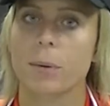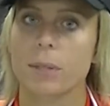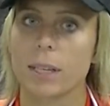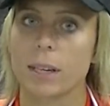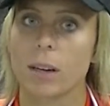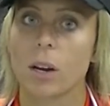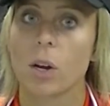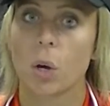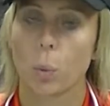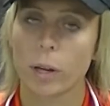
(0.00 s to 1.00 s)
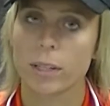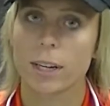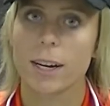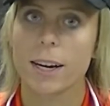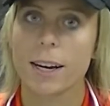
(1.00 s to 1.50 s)
It was in
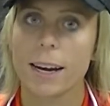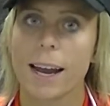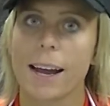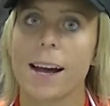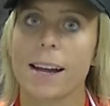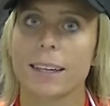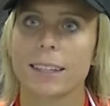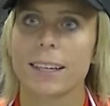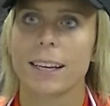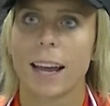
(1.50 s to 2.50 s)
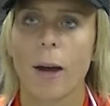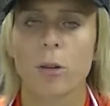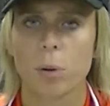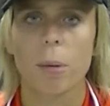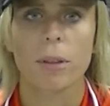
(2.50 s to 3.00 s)
Windsor, and it
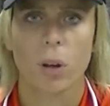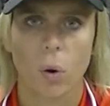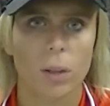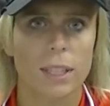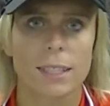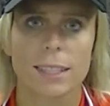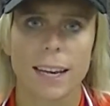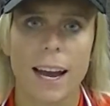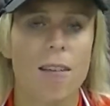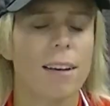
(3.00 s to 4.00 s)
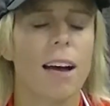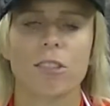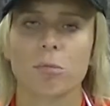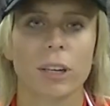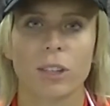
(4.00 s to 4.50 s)
was probably the coldest day I've
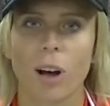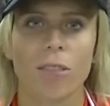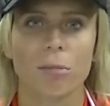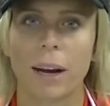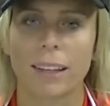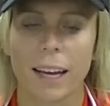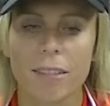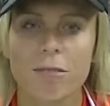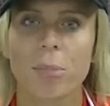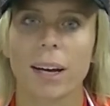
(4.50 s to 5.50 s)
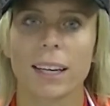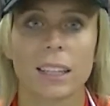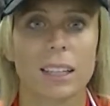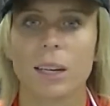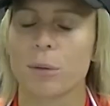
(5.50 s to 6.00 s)
ever played golf in my life,
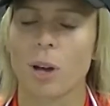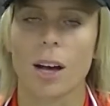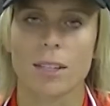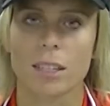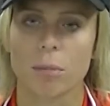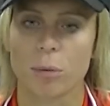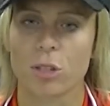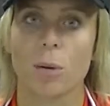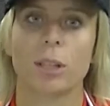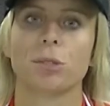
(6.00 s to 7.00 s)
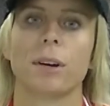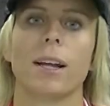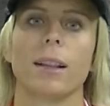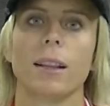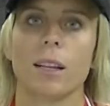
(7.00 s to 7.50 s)
but it was awesome, it was so much fun.